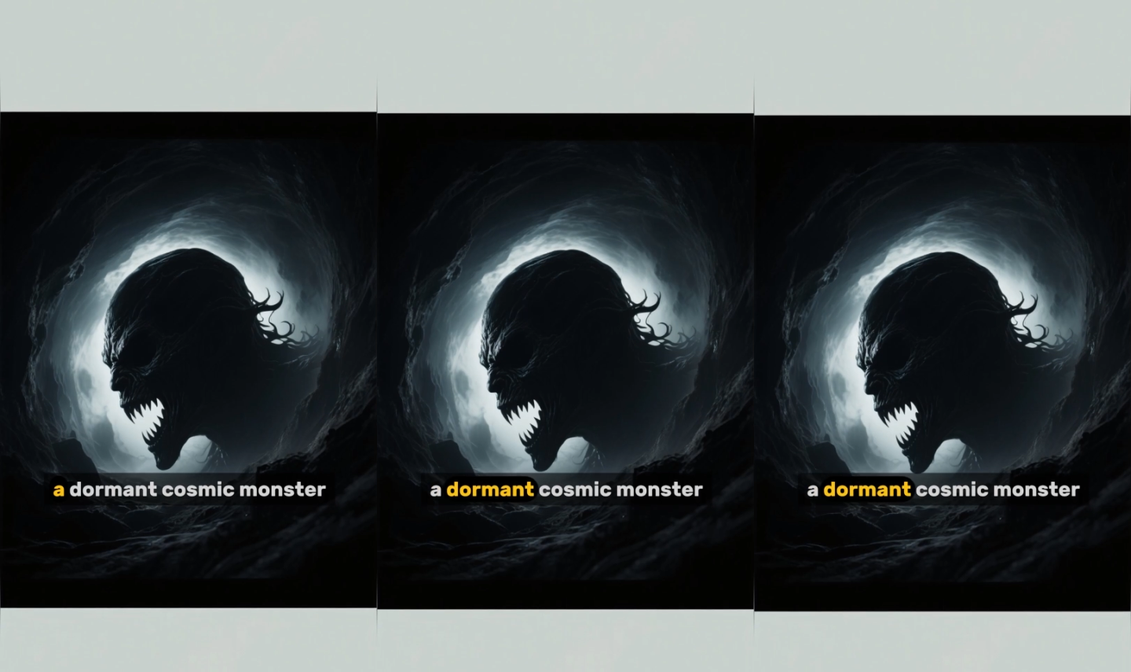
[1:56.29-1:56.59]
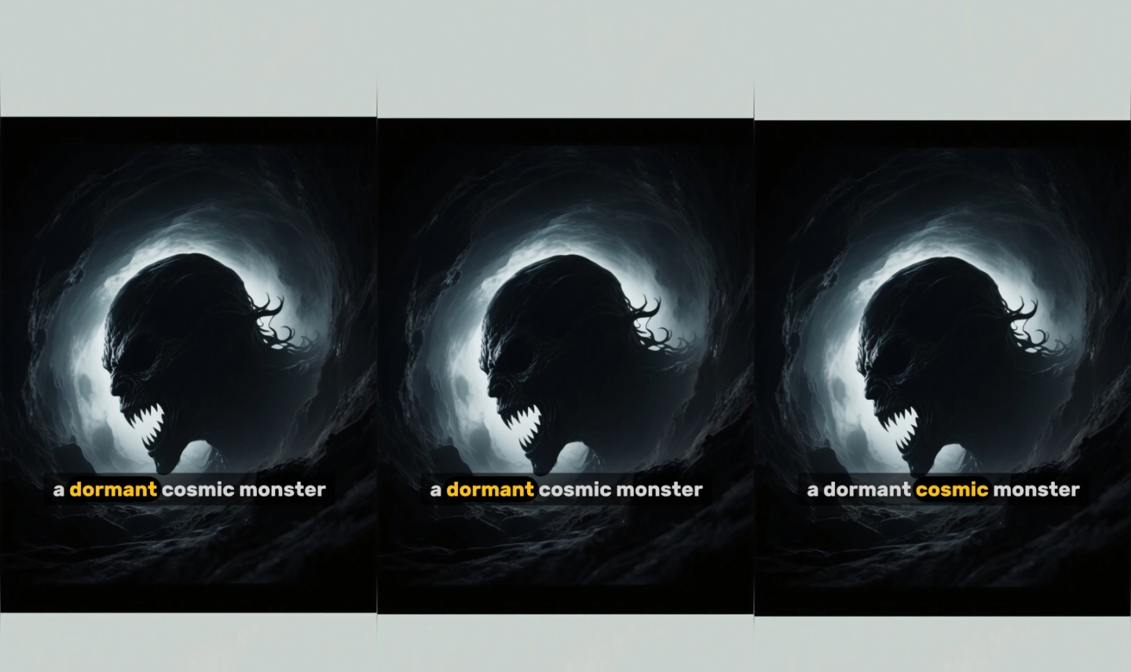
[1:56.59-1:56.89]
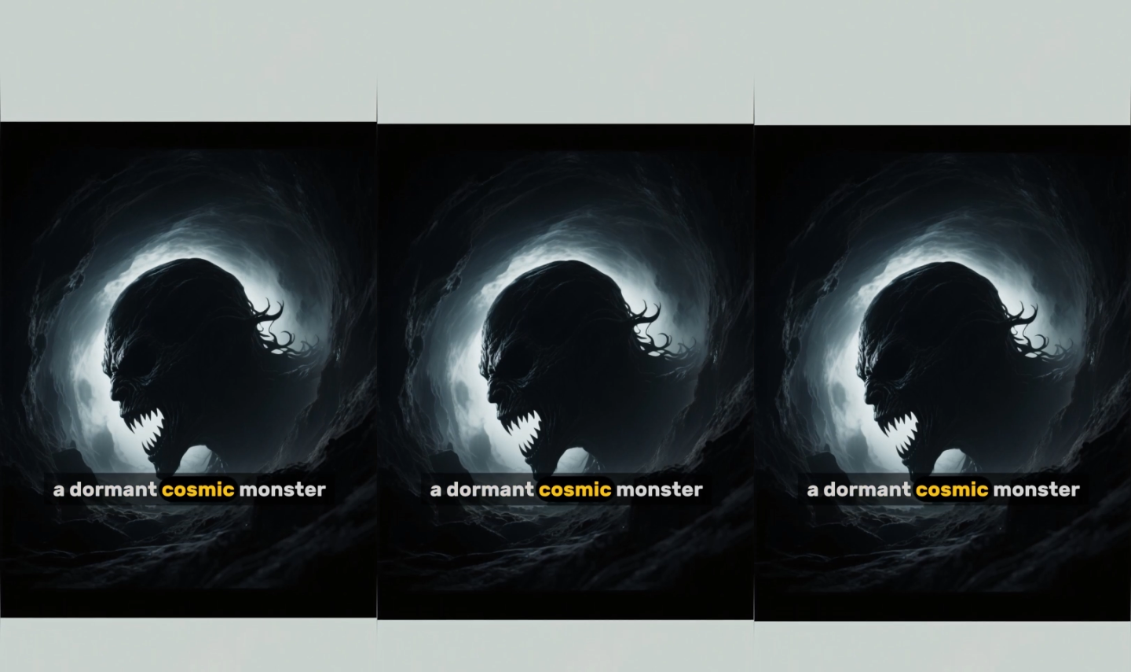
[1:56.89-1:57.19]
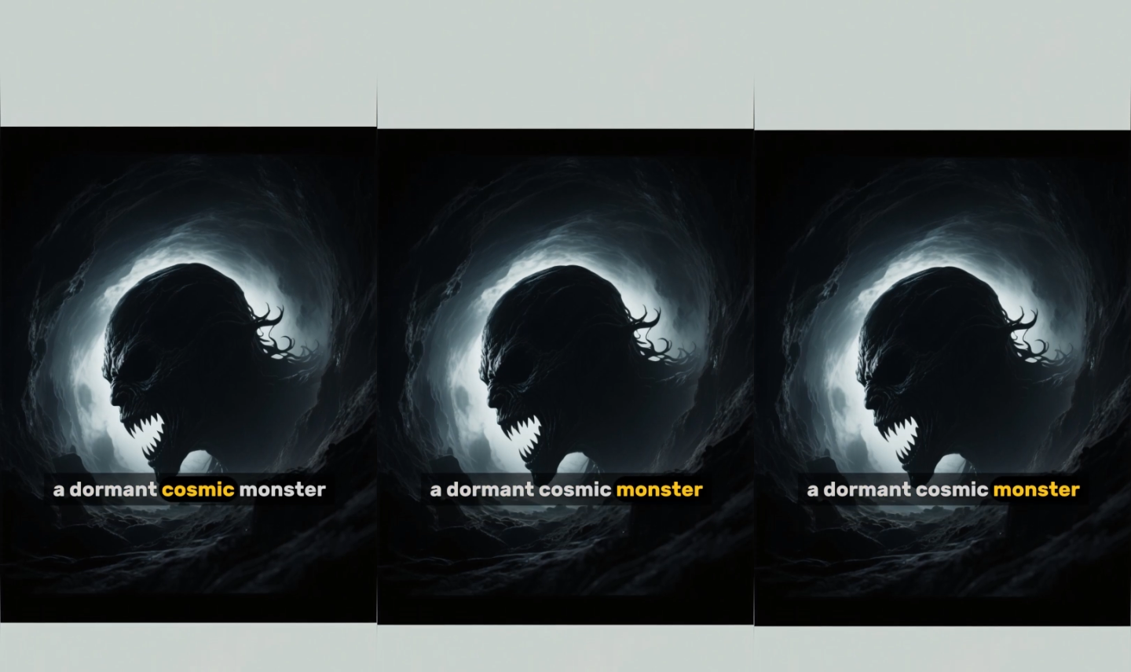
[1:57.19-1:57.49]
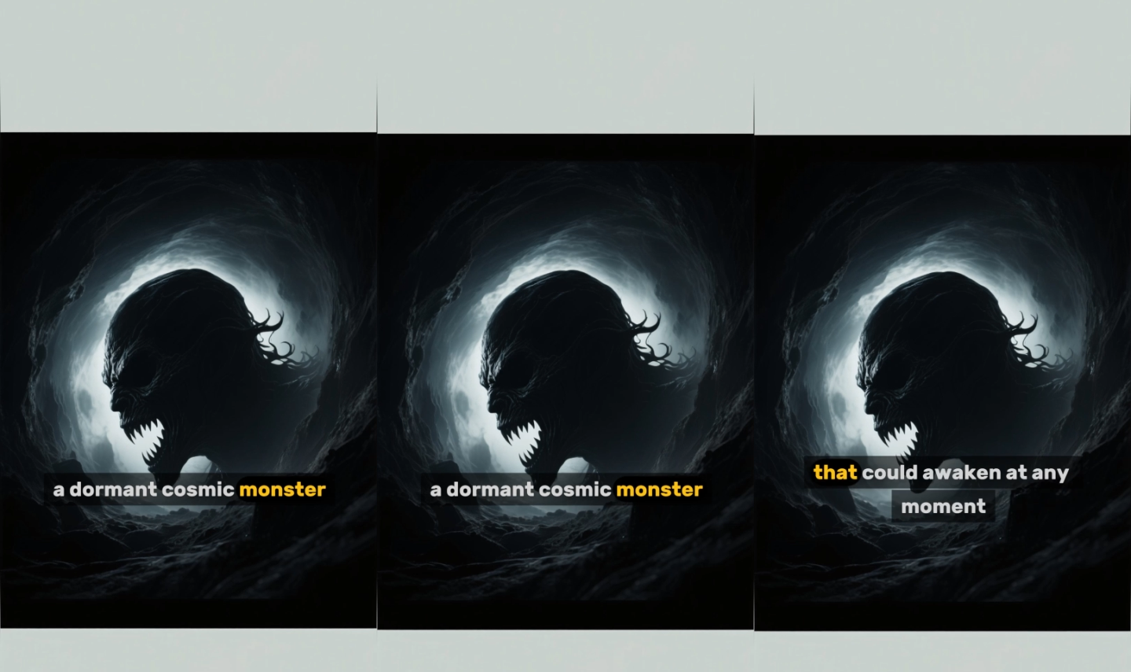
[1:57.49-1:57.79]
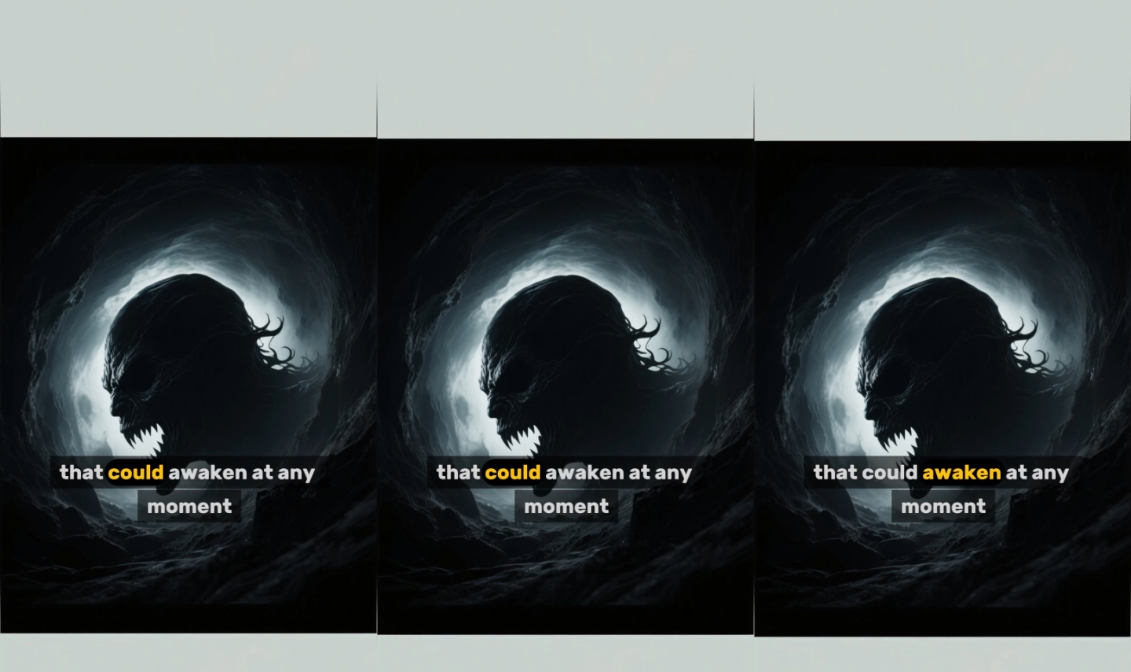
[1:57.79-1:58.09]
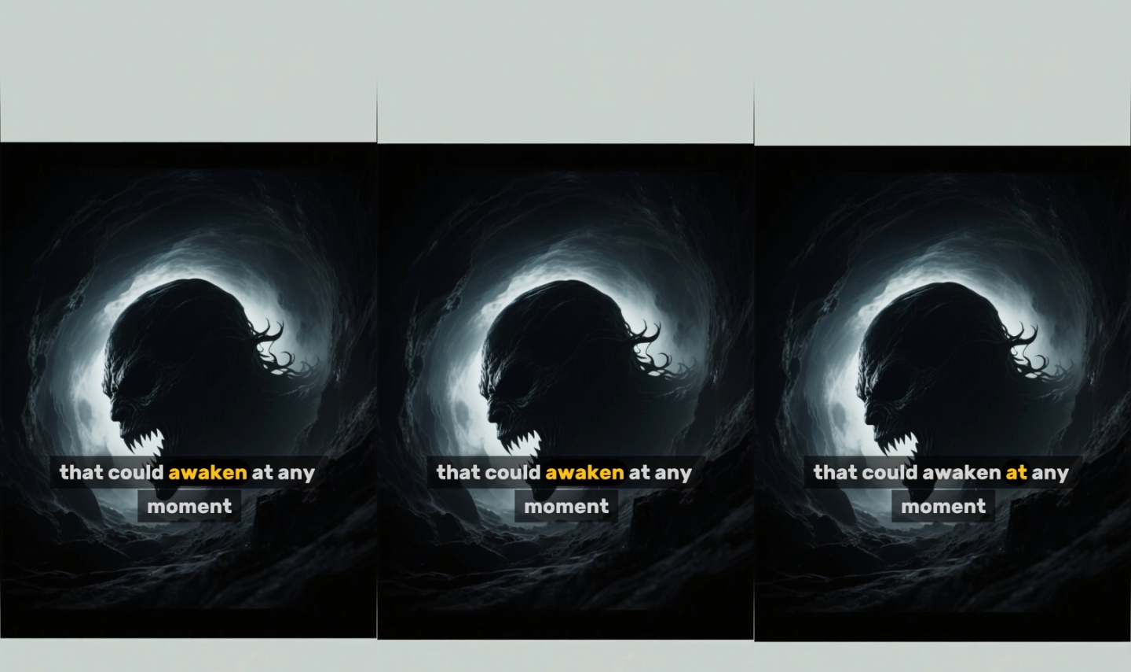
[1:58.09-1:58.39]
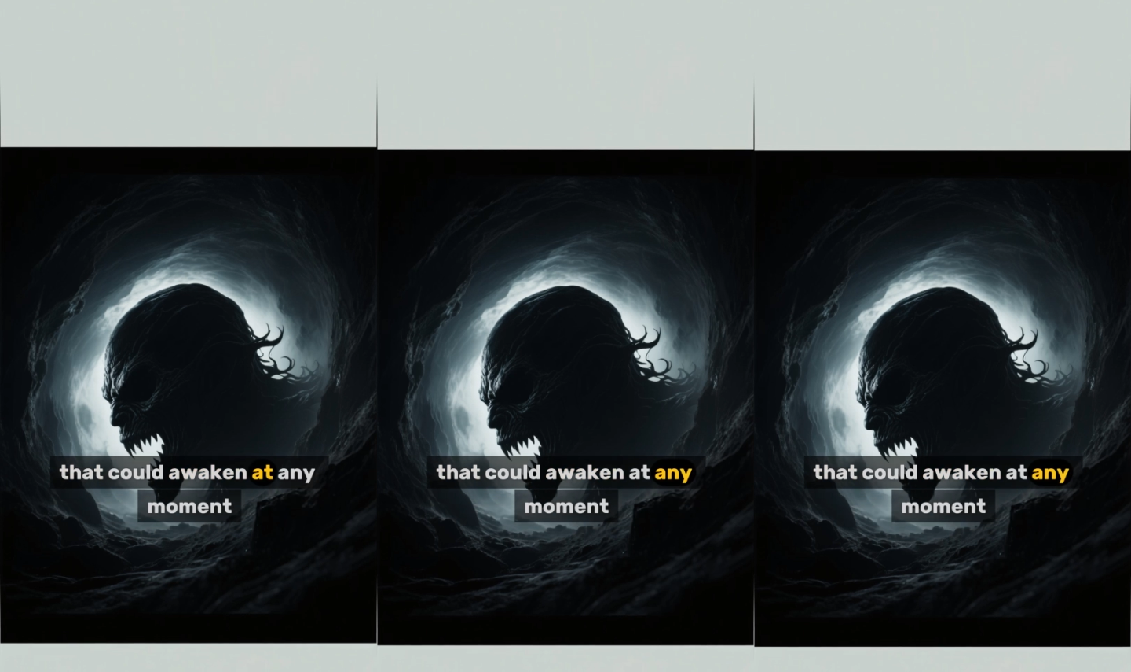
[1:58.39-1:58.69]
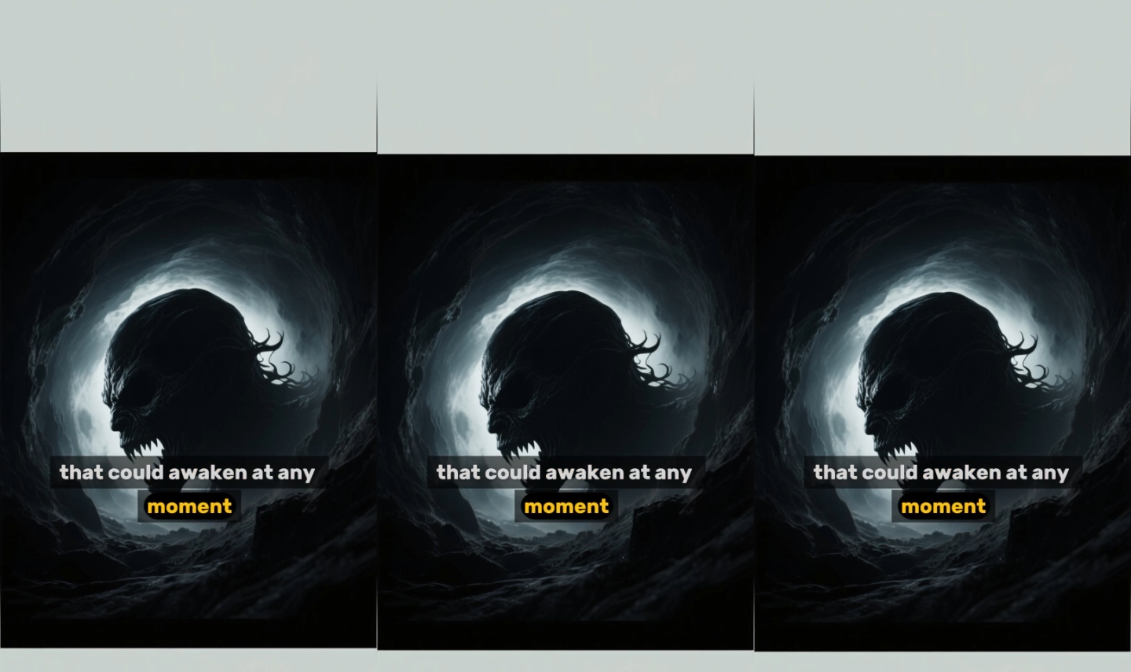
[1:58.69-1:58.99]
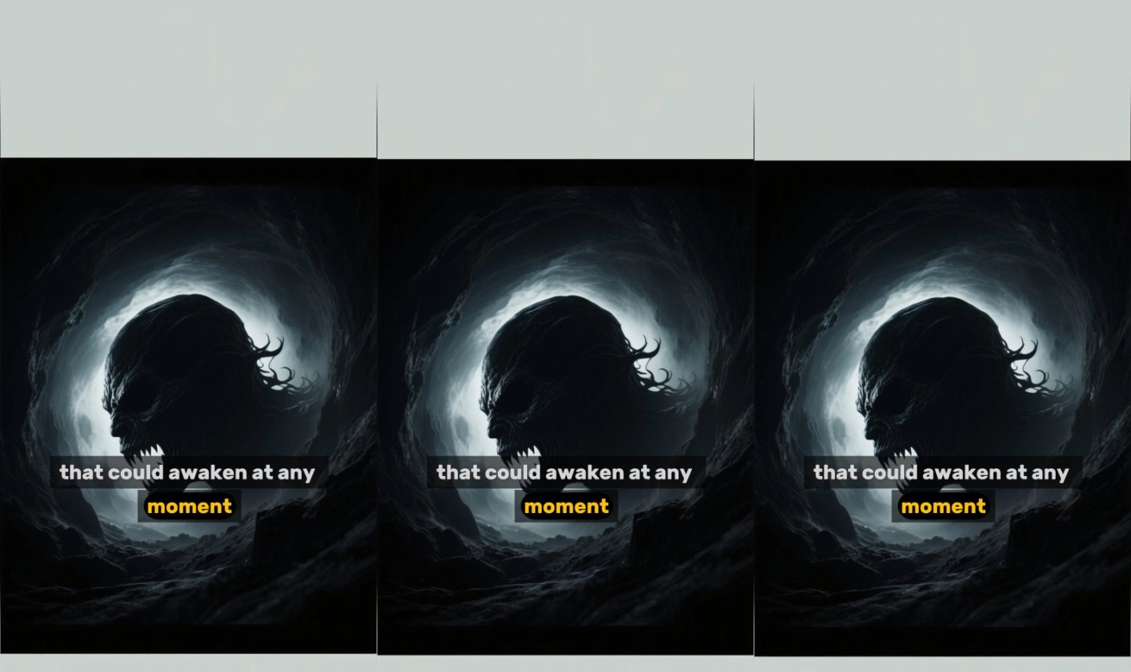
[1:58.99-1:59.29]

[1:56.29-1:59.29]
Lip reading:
[unreadable: no face in view]